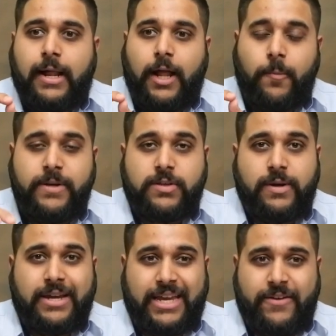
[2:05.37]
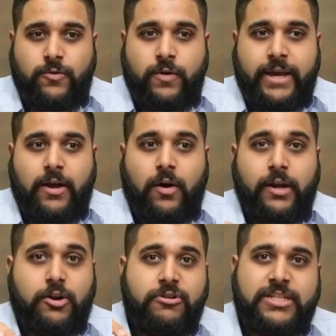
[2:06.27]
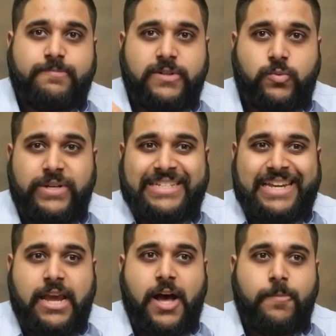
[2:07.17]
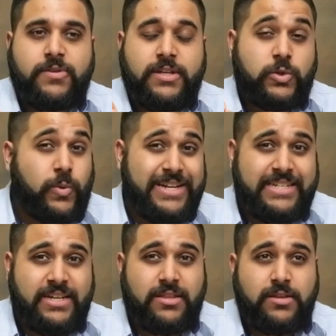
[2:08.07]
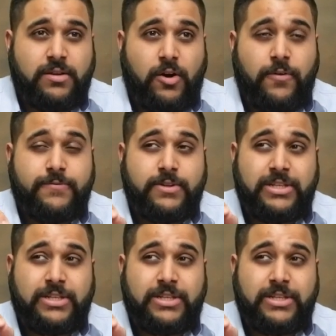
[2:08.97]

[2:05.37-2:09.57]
I'll be doing a giveaway on a Christmas whiskey up to the twentieth of